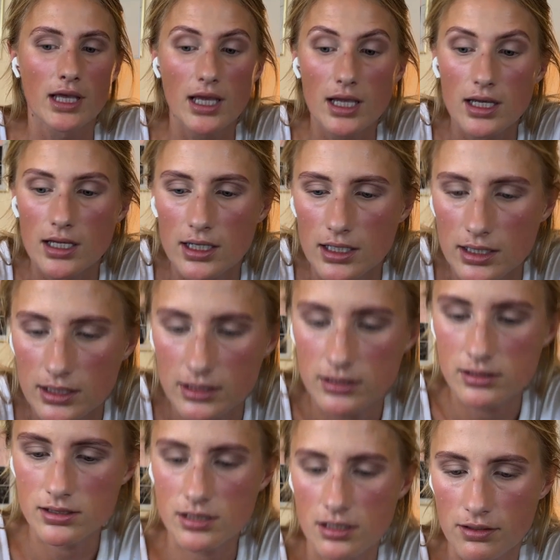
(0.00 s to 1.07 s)

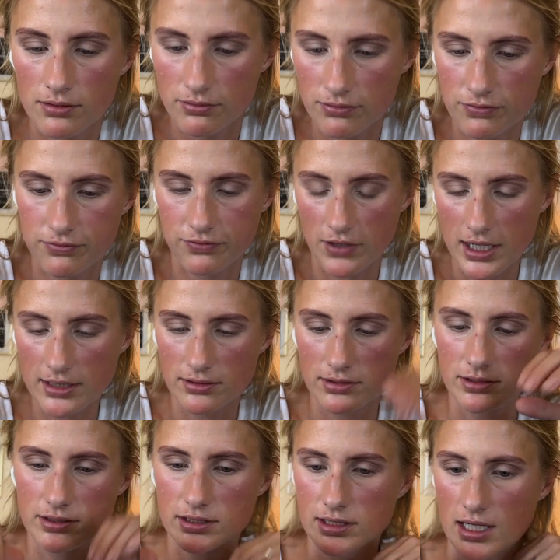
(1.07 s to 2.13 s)
And final
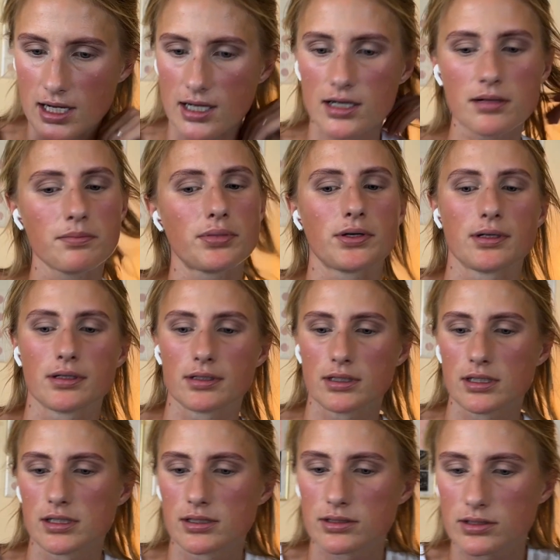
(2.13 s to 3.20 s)
step
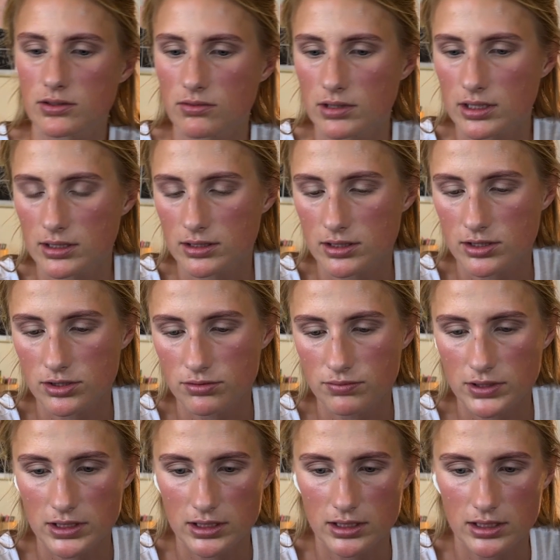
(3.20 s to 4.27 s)
is going to
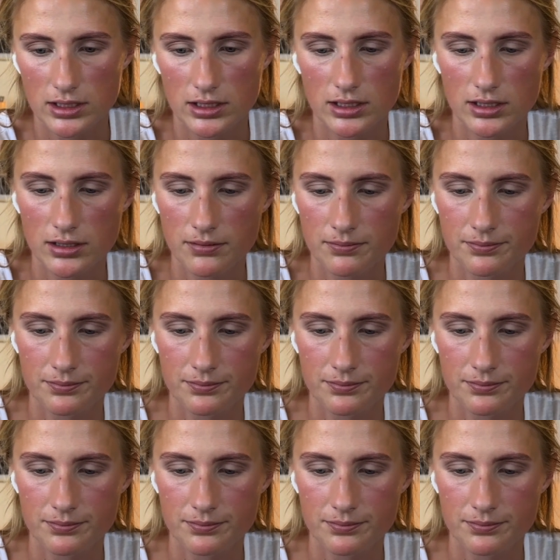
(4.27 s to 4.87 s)
be,